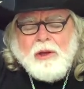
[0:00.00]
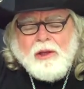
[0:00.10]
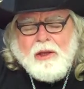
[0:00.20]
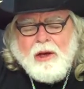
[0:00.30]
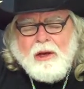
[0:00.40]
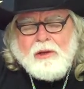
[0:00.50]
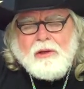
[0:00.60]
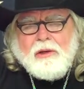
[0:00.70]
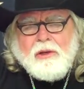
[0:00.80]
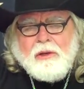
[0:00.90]
May
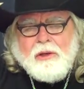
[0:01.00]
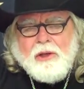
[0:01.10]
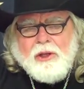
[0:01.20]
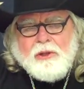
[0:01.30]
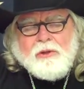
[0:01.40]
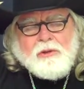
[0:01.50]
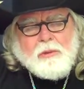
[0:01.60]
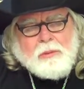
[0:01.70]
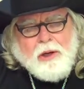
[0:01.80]
God continue to